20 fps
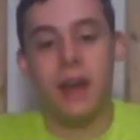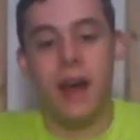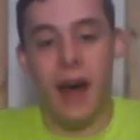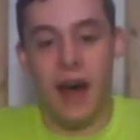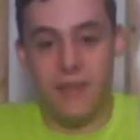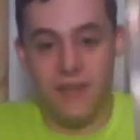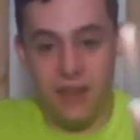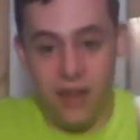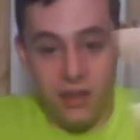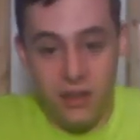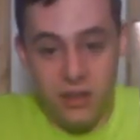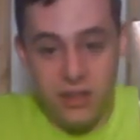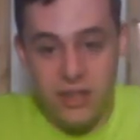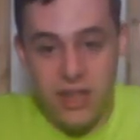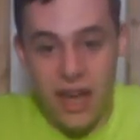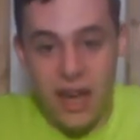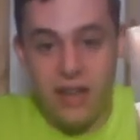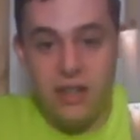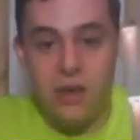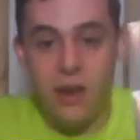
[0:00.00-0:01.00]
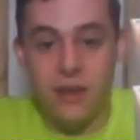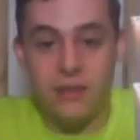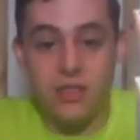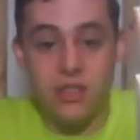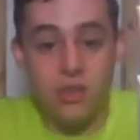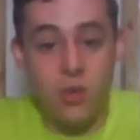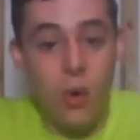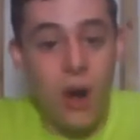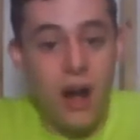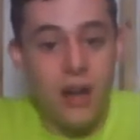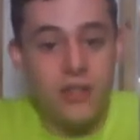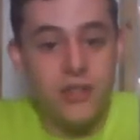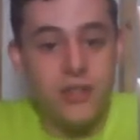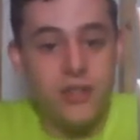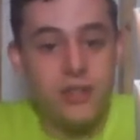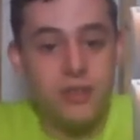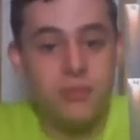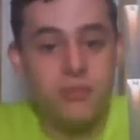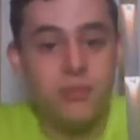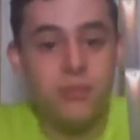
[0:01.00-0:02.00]
On the other side, you have
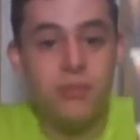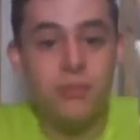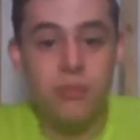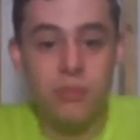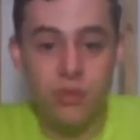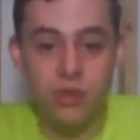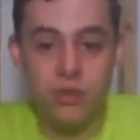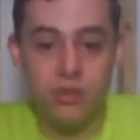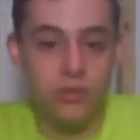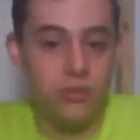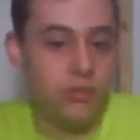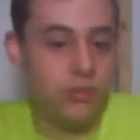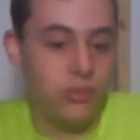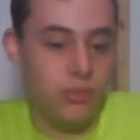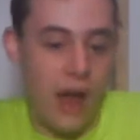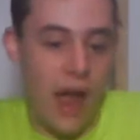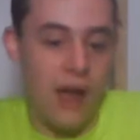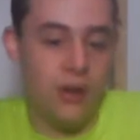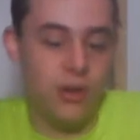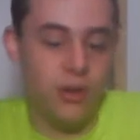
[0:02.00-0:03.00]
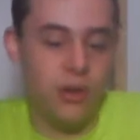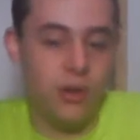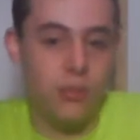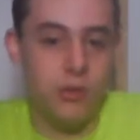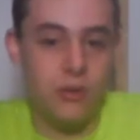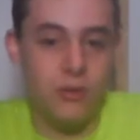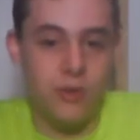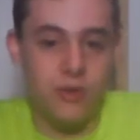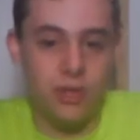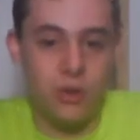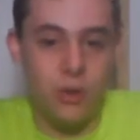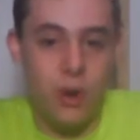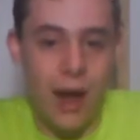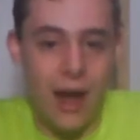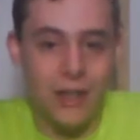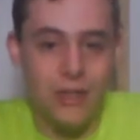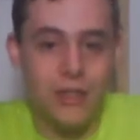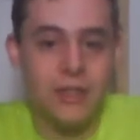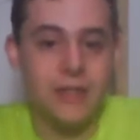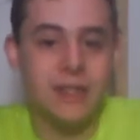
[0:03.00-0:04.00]
squadrons, how you can move your
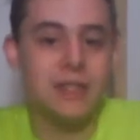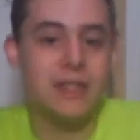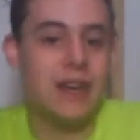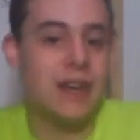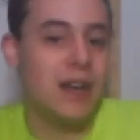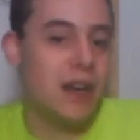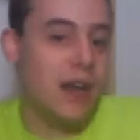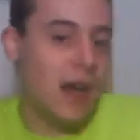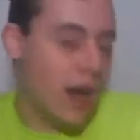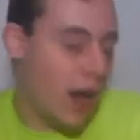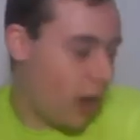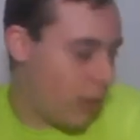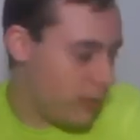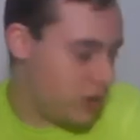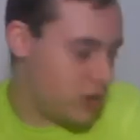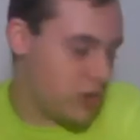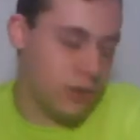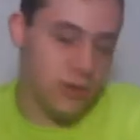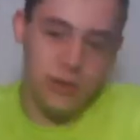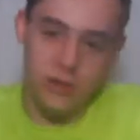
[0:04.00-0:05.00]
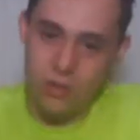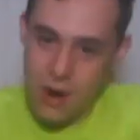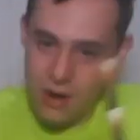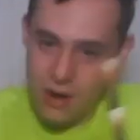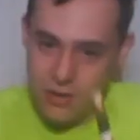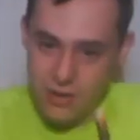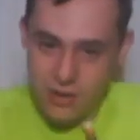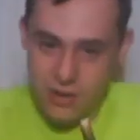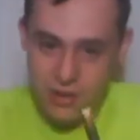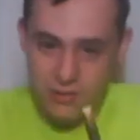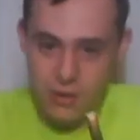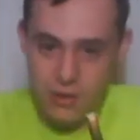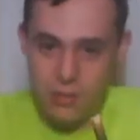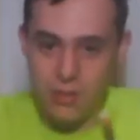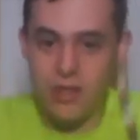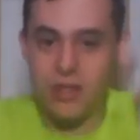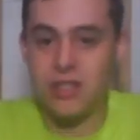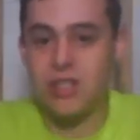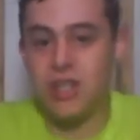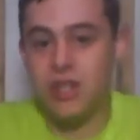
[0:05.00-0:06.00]
squadrons, I'll be showing squadrons in a few
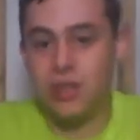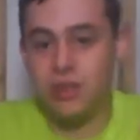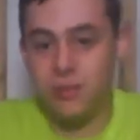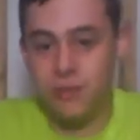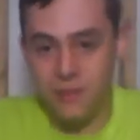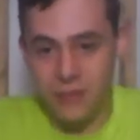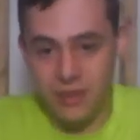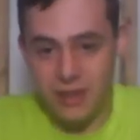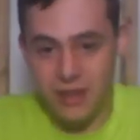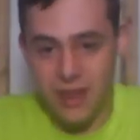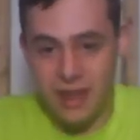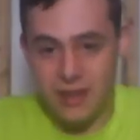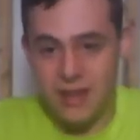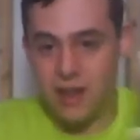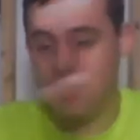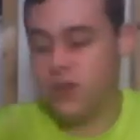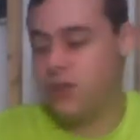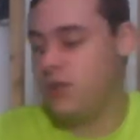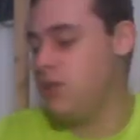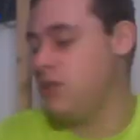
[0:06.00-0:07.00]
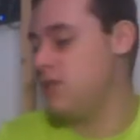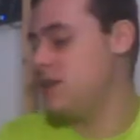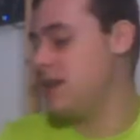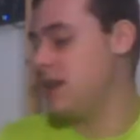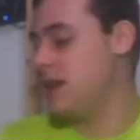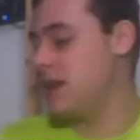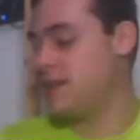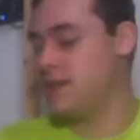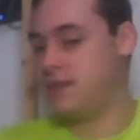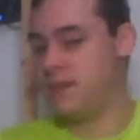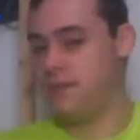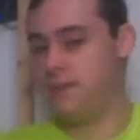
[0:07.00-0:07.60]
minutes too. That's how you use this.